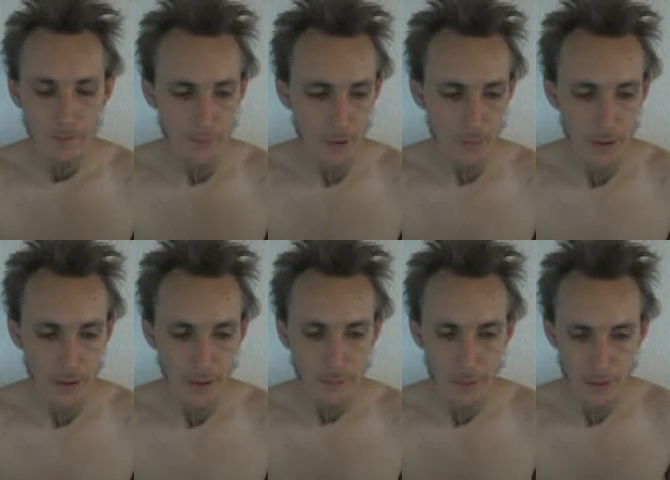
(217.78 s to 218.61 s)
open it
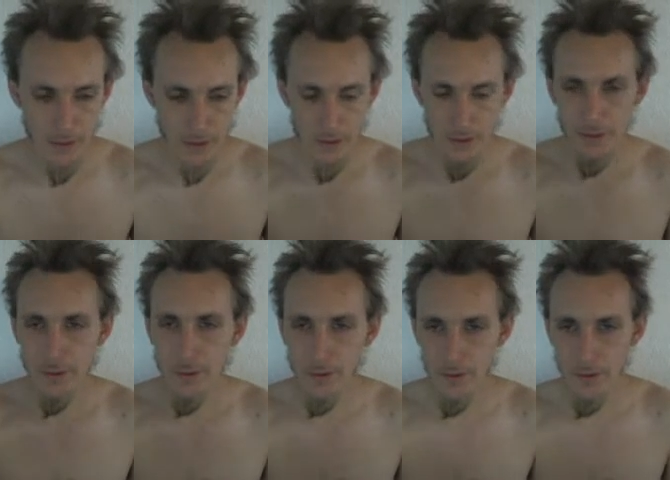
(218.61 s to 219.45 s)
up, and it says,
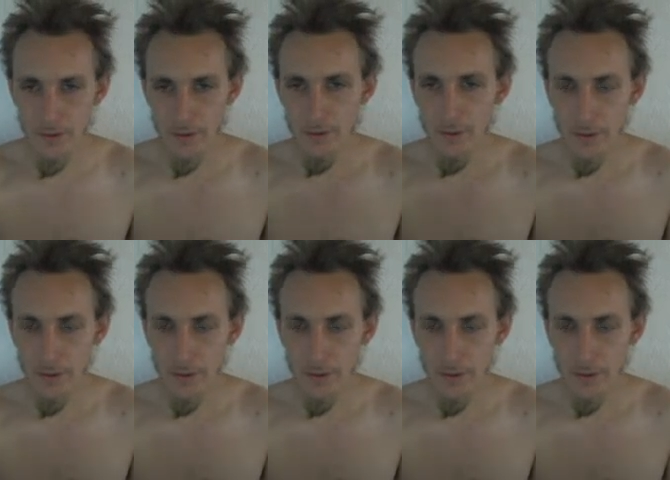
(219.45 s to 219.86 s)
there's a